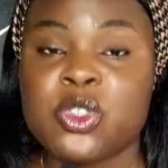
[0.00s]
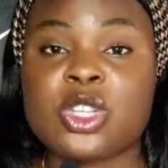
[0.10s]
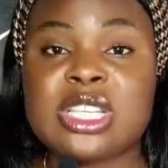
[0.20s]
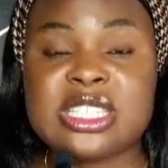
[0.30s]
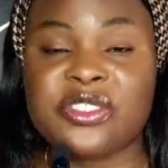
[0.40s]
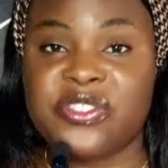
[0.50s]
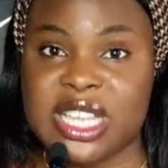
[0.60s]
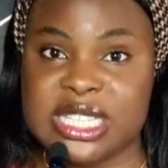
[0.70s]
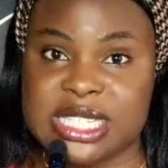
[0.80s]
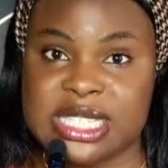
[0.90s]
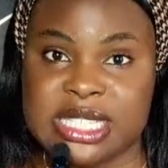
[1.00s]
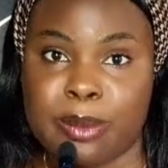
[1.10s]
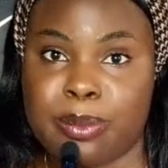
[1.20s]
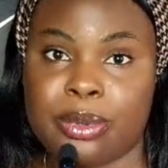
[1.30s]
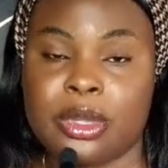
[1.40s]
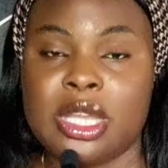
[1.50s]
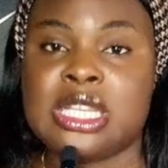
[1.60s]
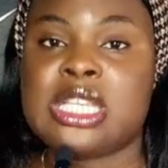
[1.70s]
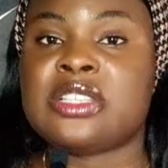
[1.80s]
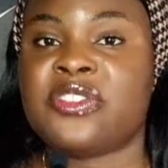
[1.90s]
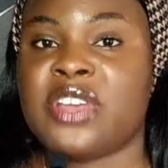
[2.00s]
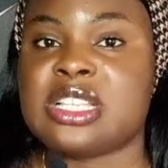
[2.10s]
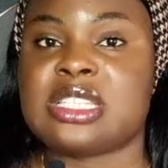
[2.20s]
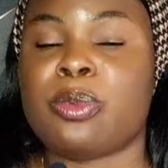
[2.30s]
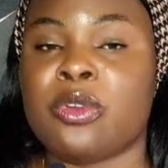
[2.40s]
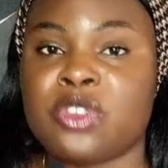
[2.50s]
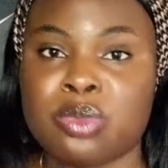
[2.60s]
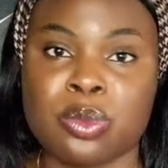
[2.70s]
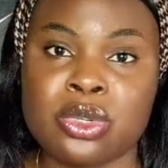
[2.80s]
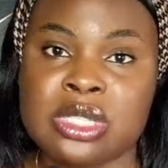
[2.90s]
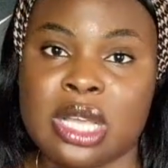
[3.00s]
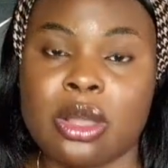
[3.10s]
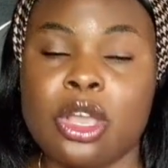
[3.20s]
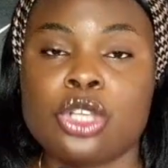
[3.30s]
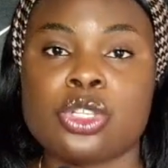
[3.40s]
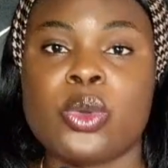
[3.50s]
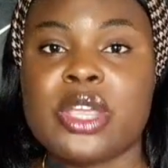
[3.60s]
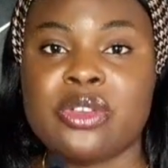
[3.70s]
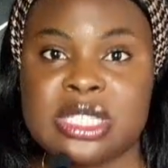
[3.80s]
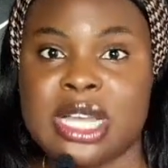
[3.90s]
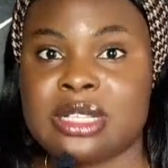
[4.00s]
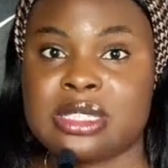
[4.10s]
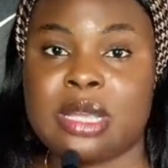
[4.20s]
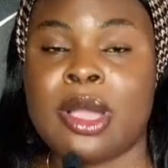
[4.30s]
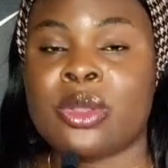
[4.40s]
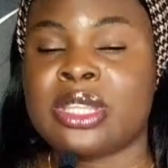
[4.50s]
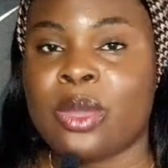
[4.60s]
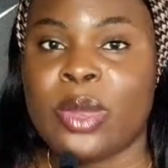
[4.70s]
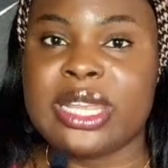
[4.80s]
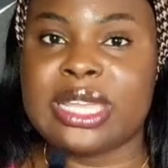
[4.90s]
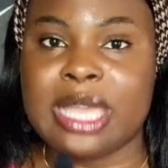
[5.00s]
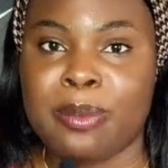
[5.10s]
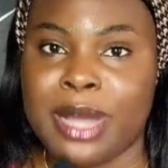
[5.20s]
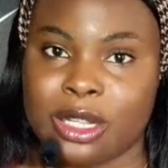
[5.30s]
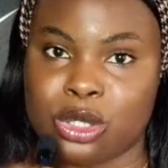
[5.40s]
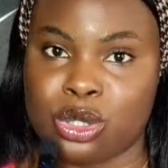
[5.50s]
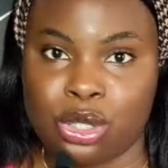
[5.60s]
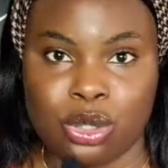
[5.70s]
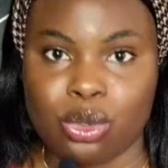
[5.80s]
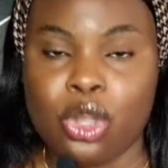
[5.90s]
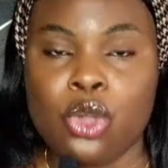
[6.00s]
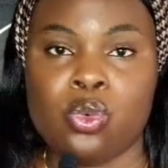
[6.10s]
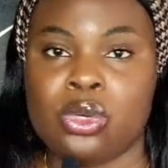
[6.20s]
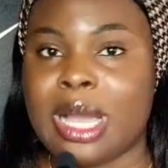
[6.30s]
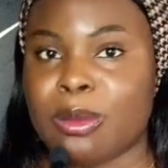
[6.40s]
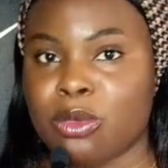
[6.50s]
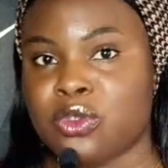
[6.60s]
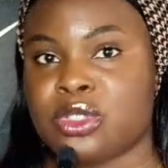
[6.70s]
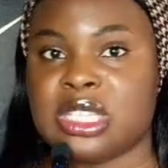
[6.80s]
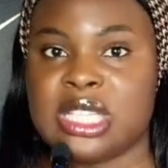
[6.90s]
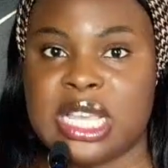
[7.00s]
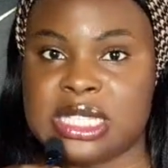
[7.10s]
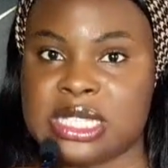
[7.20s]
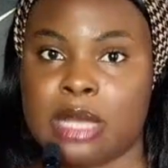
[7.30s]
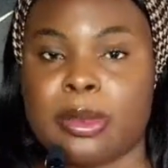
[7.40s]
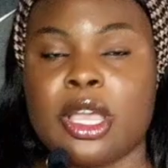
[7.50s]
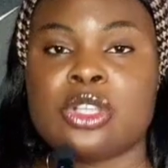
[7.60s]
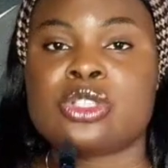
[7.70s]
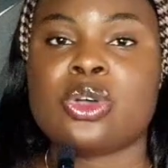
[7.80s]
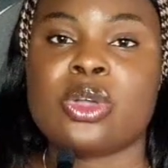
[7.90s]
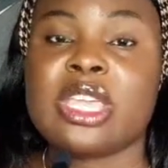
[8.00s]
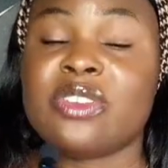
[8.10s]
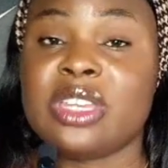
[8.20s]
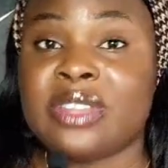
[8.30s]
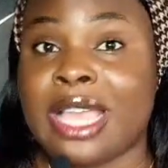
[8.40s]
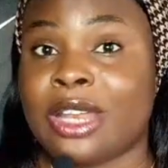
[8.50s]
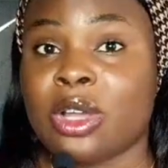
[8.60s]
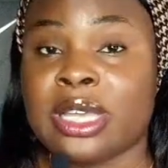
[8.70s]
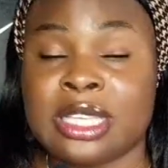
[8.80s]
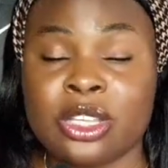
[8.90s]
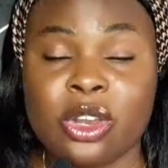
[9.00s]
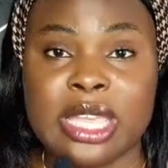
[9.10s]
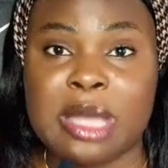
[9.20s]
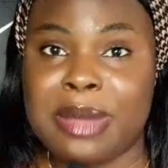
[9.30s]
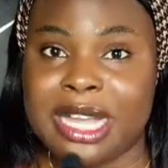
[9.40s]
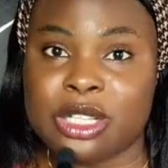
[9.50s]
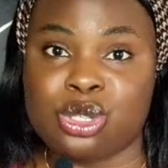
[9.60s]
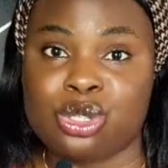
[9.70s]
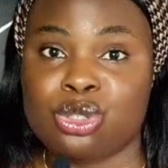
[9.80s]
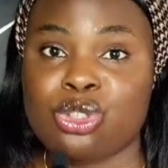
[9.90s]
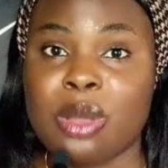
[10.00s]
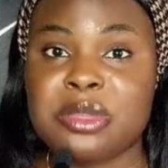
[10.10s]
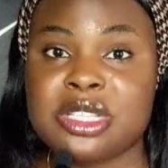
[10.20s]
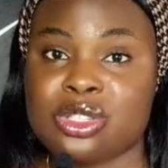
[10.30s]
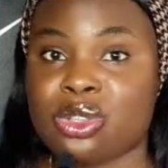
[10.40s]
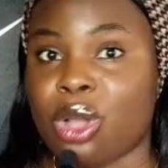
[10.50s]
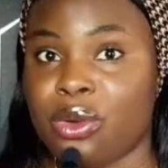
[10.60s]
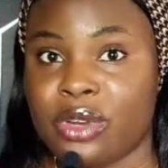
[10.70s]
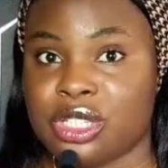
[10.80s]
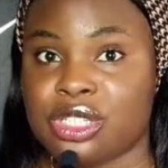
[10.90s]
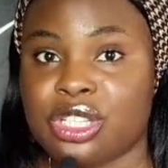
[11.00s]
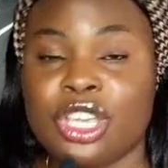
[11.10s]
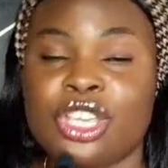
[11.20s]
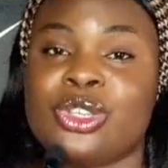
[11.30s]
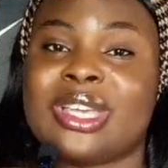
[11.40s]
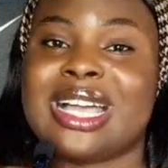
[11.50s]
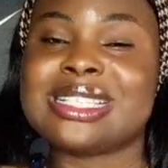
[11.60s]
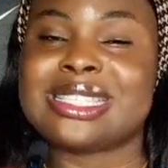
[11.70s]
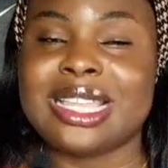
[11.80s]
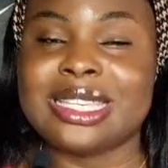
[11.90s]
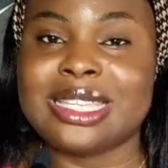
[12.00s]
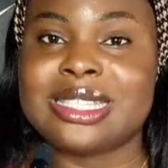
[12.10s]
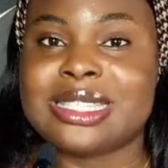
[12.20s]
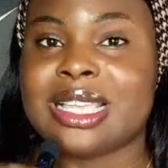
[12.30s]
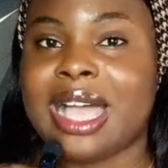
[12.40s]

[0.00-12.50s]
So this is the first step. This is the first step of the proposal. So when you reach out to them and when they get back to you, we'll now move to the next step. So even if they don't get back to you, don't be discouraged. You can send it